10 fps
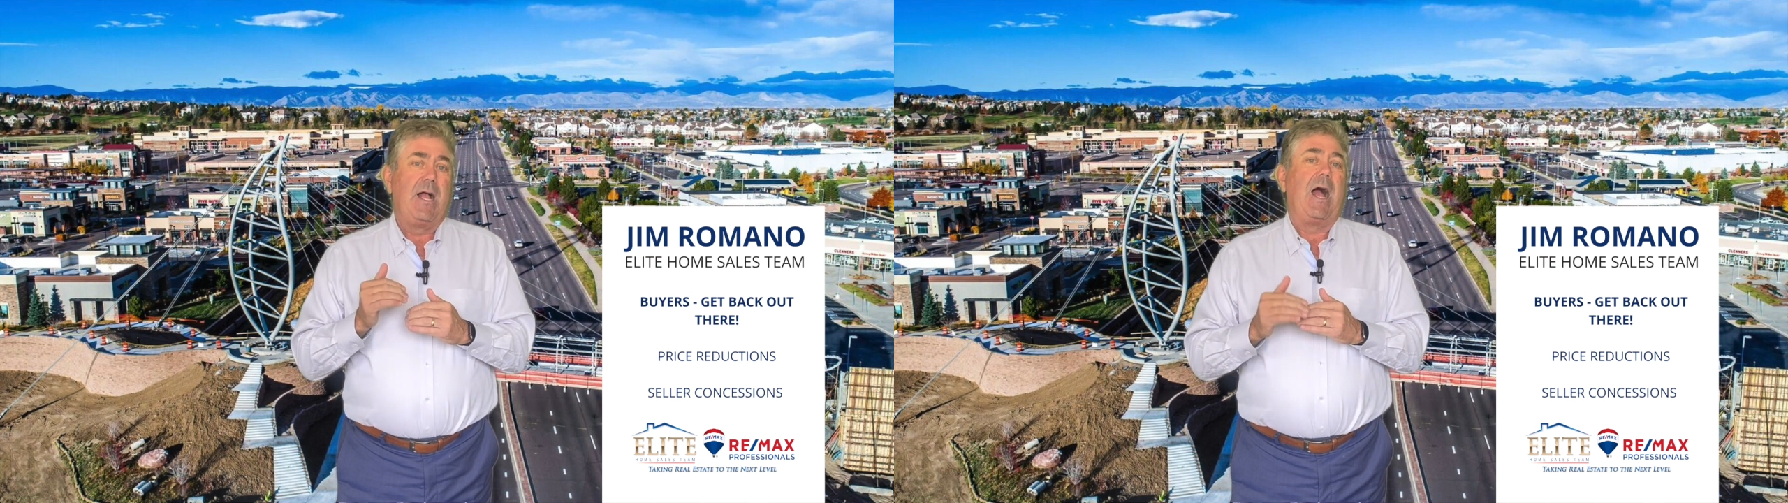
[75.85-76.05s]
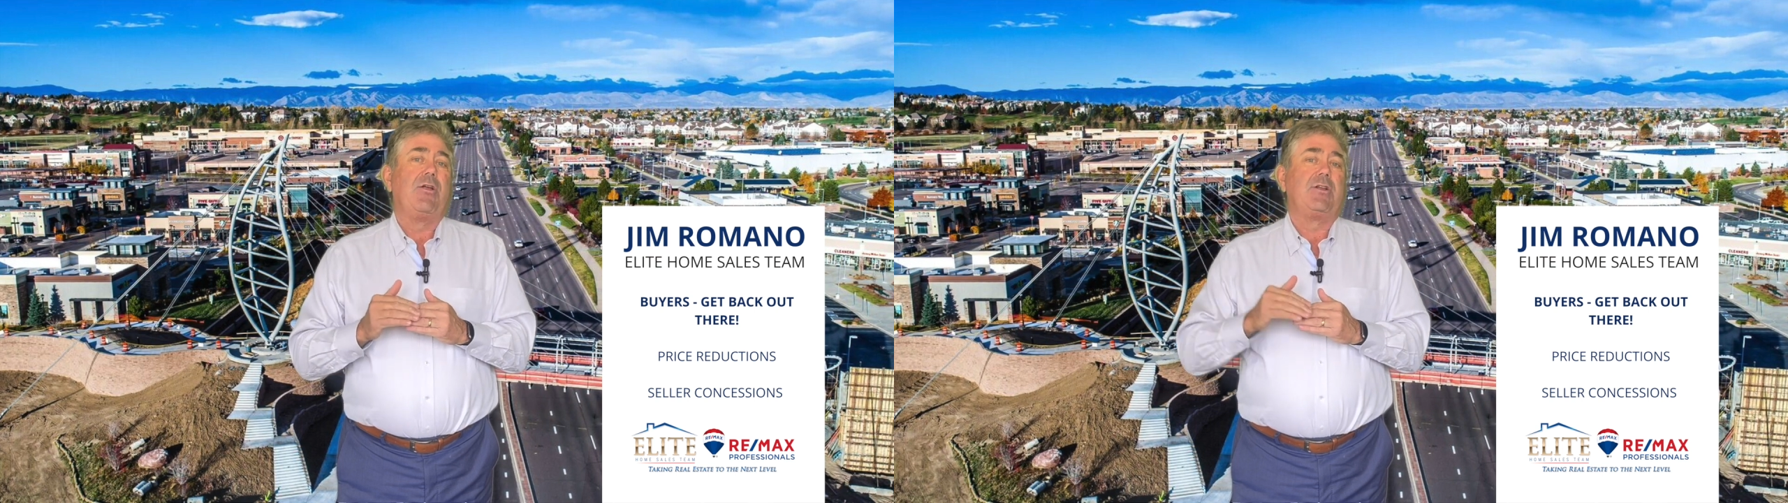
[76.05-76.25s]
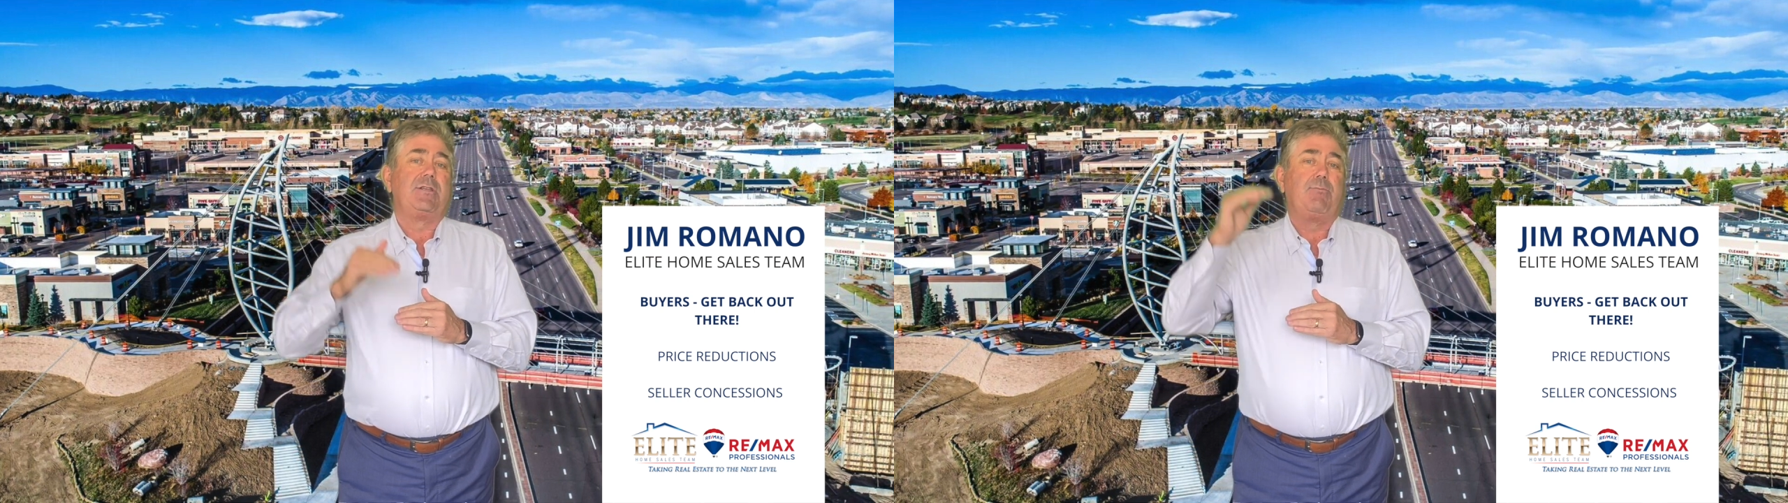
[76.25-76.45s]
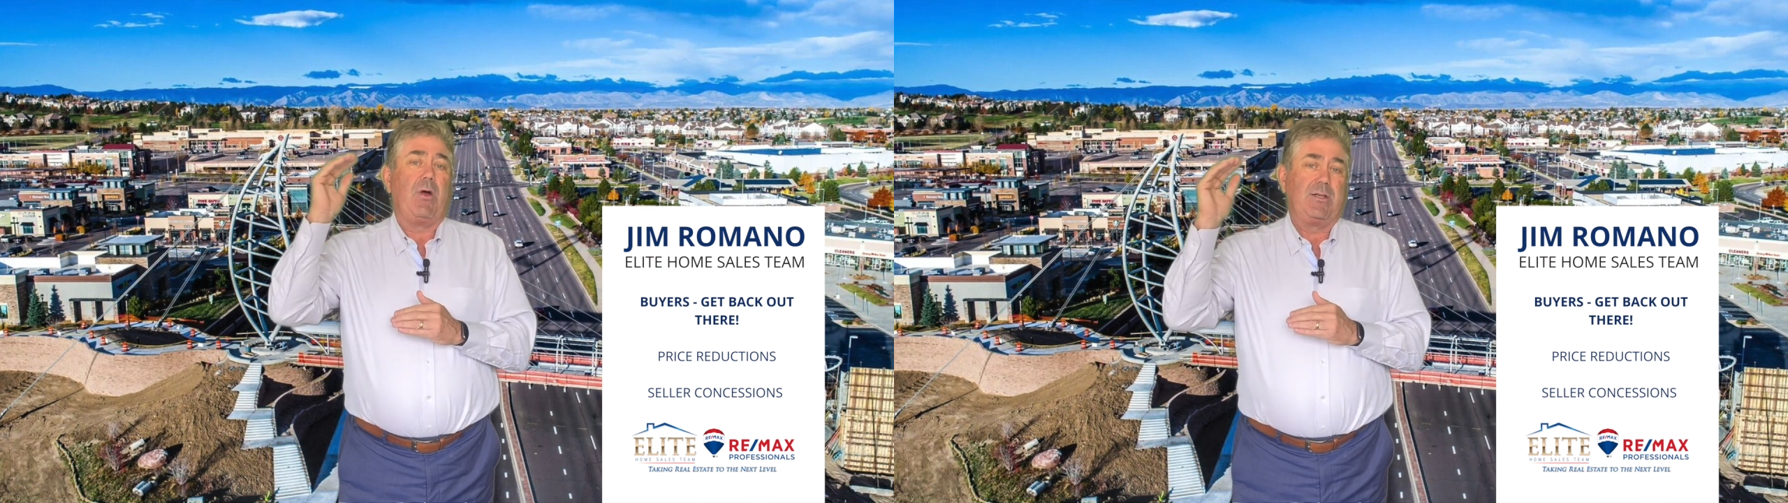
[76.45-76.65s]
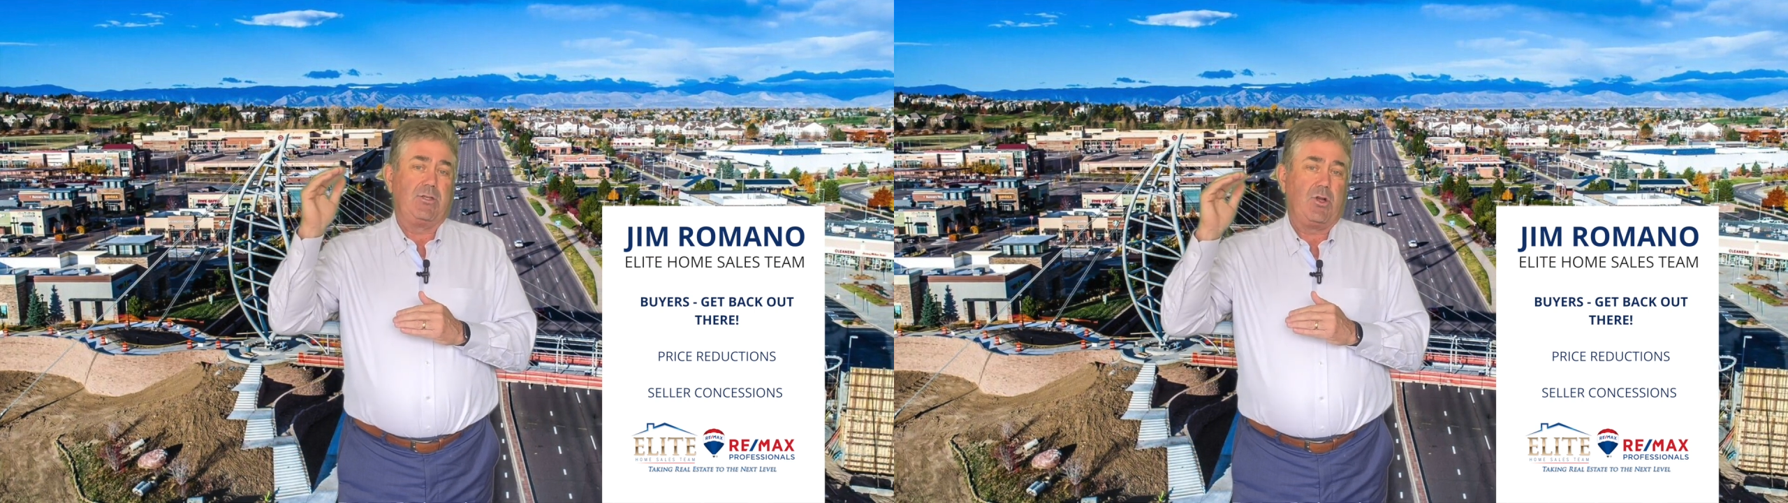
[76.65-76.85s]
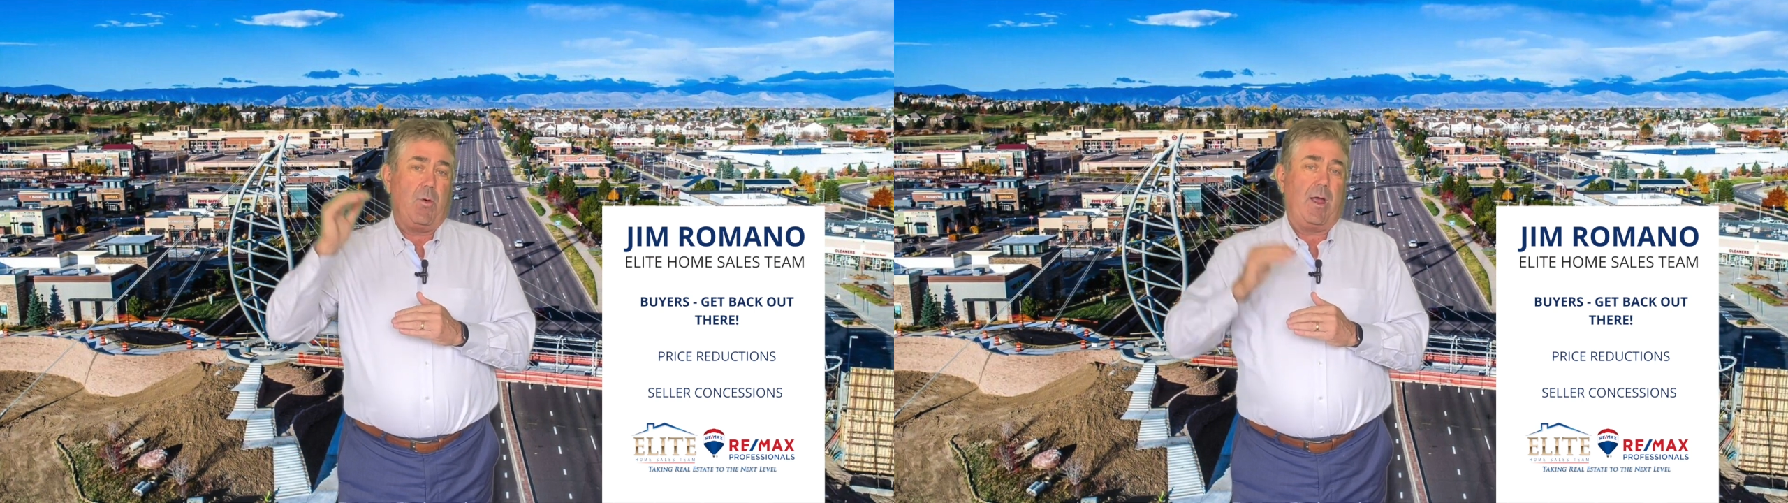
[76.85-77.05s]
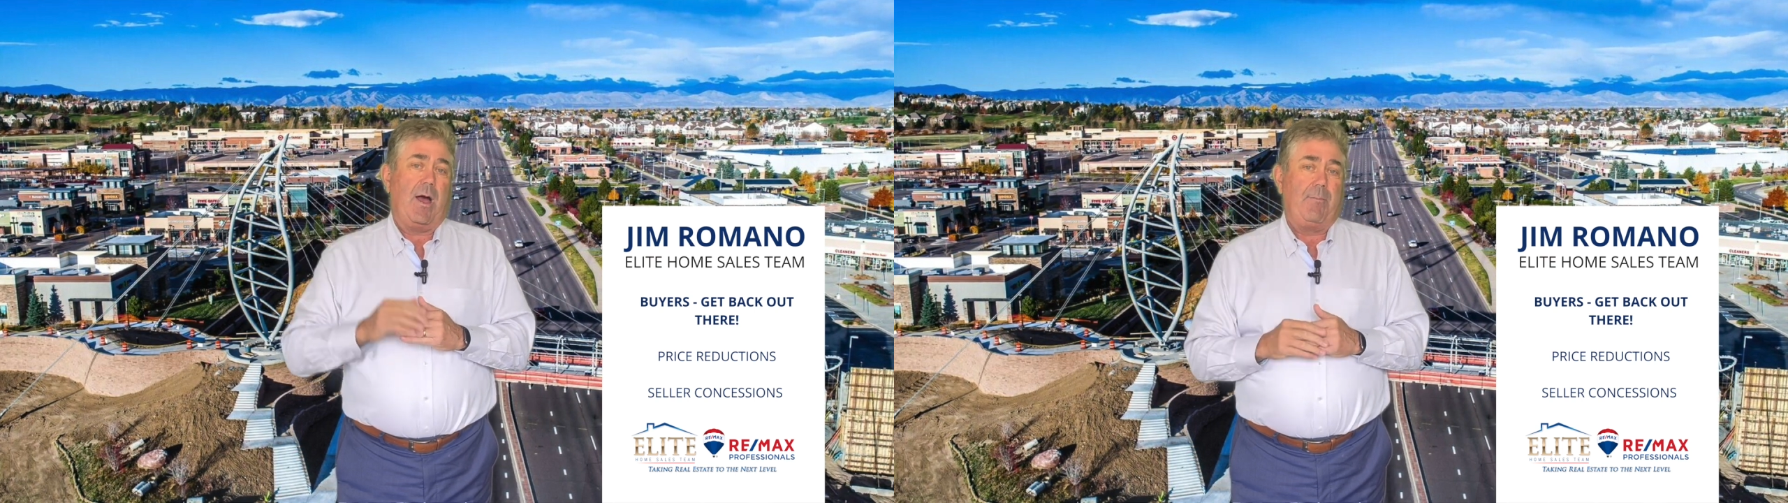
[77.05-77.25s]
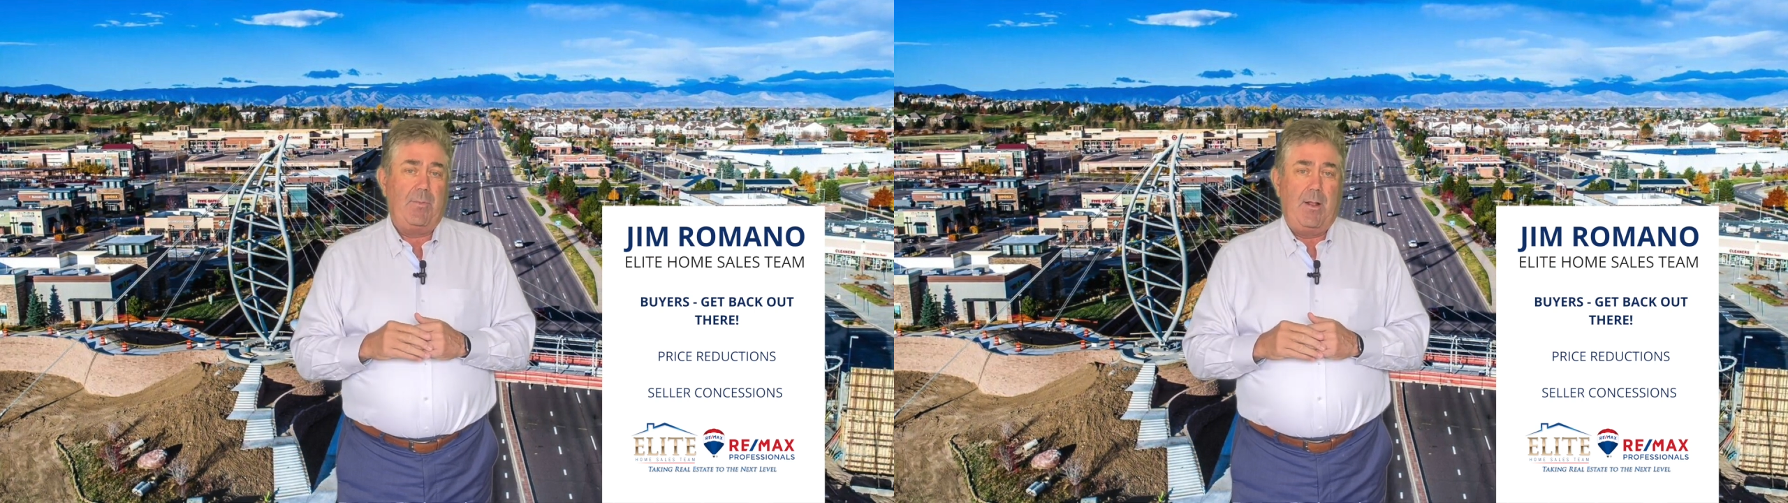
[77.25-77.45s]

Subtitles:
and you're going to see prices going up.